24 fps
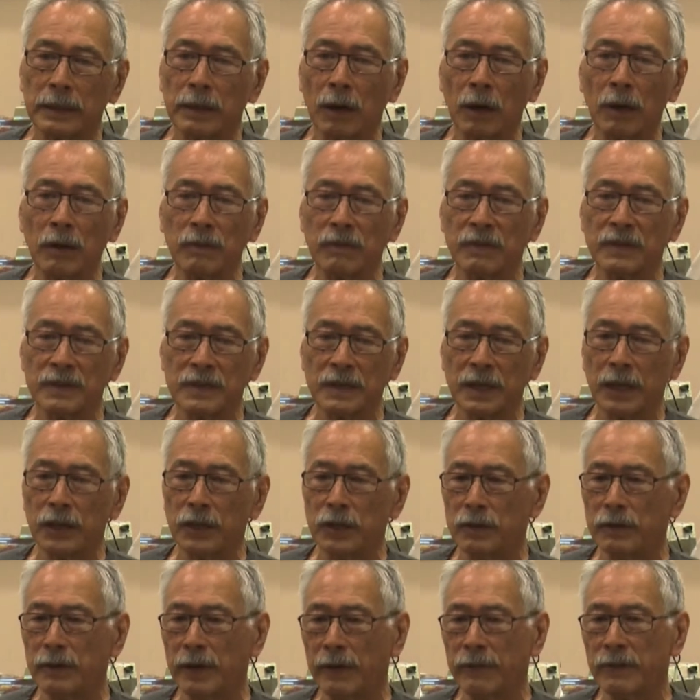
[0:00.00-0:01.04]
all of a
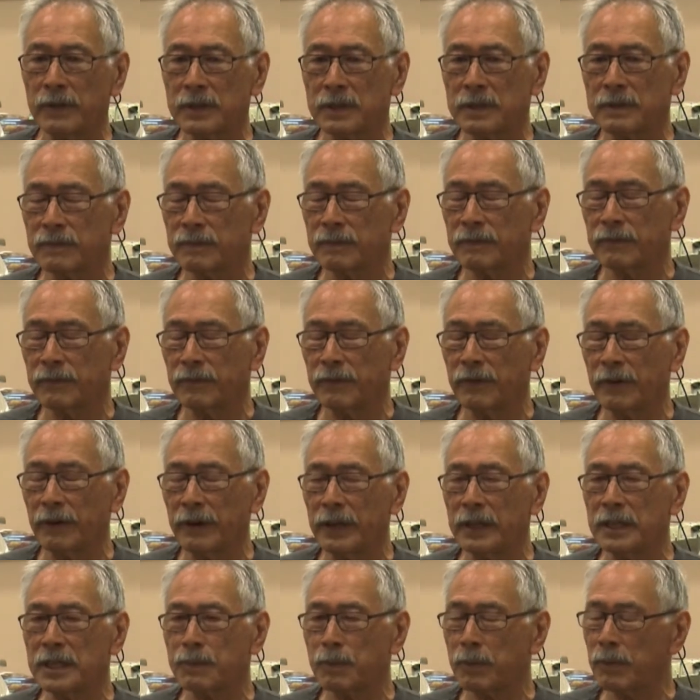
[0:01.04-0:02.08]
sudden you have this
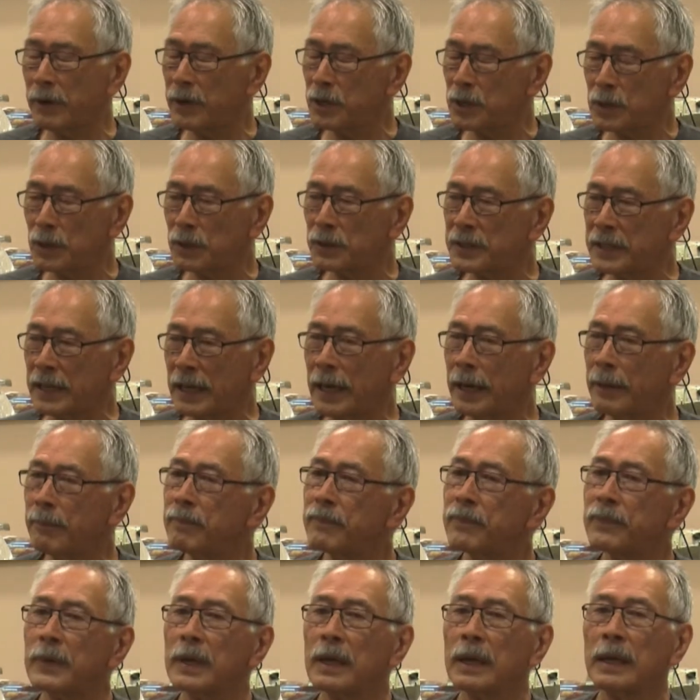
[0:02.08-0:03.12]
very inspirational time
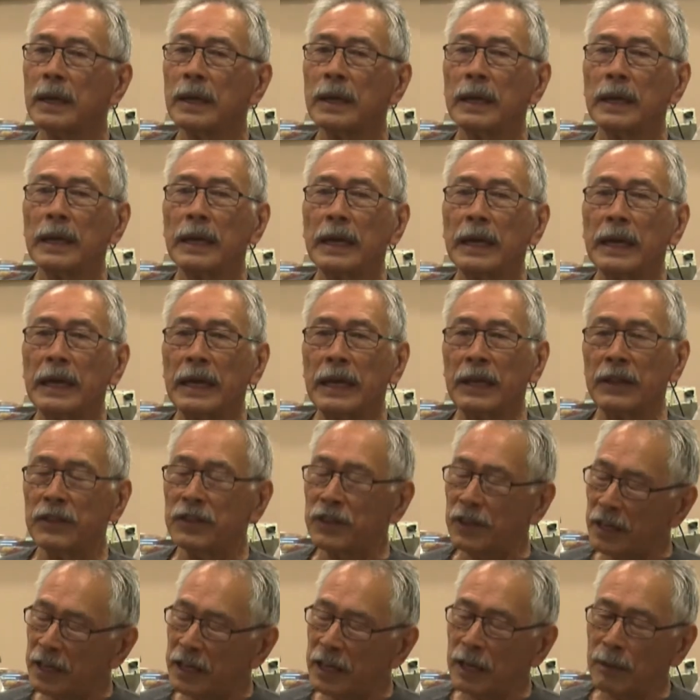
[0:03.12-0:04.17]
in
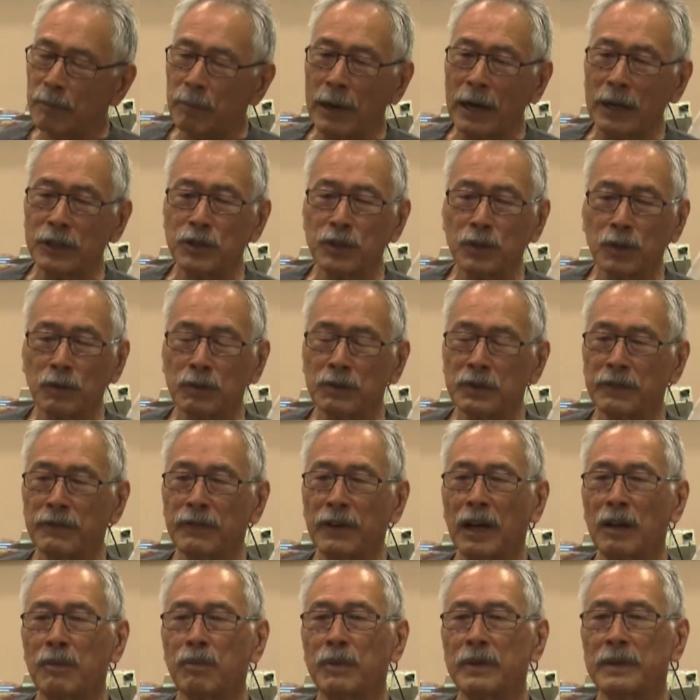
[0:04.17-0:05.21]
thinking about your own
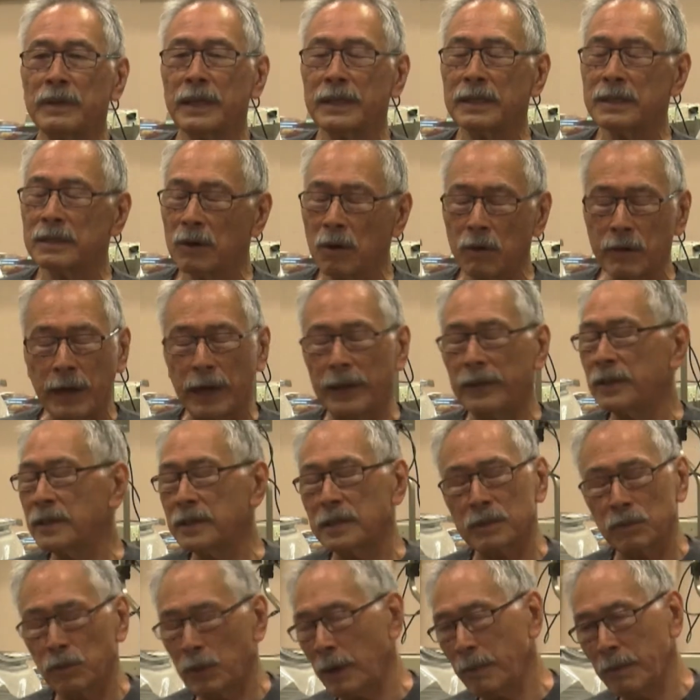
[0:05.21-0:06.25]
development. They say, okay,
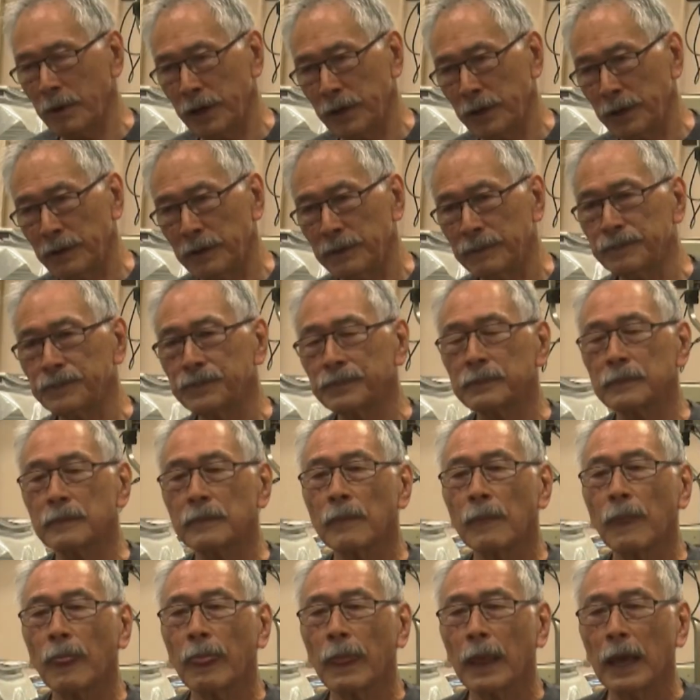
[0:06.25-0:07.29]
this is what I'm going to do.
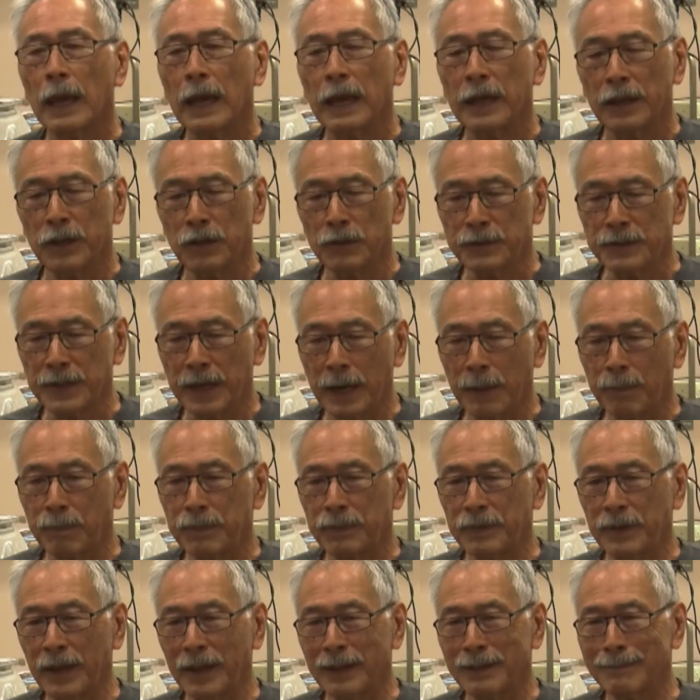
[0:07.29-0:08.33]
You set up
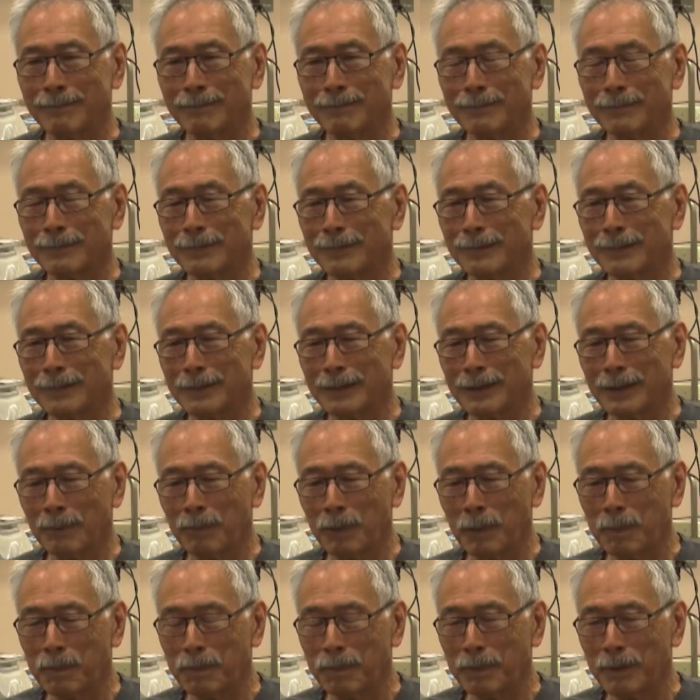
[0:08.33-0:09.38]
then
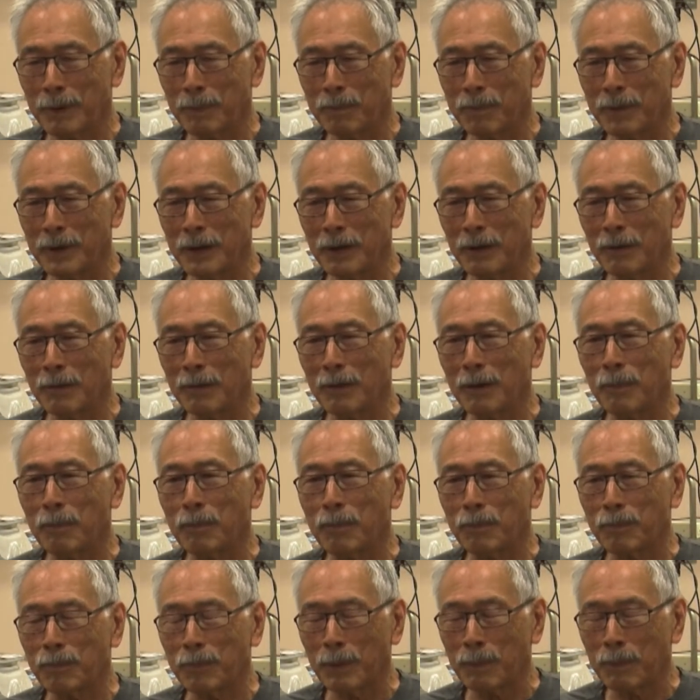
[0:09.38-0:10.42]
you know,
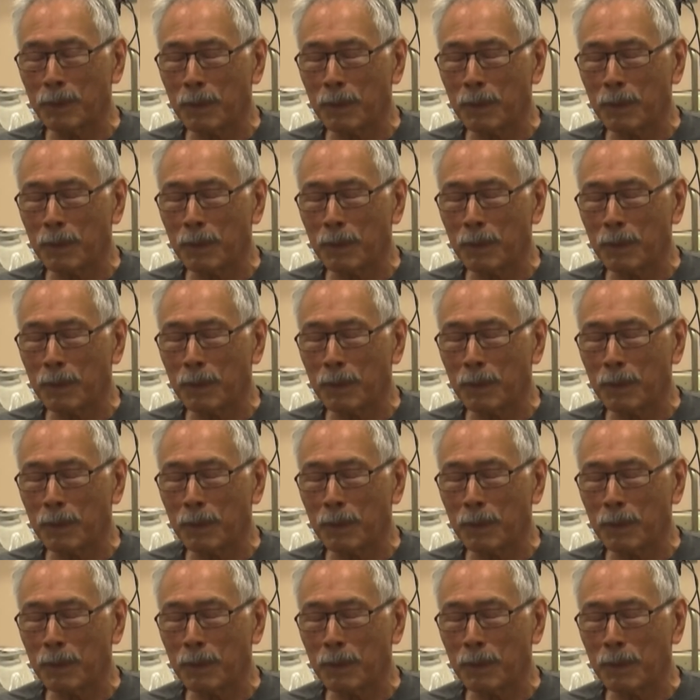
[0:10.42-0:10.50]
a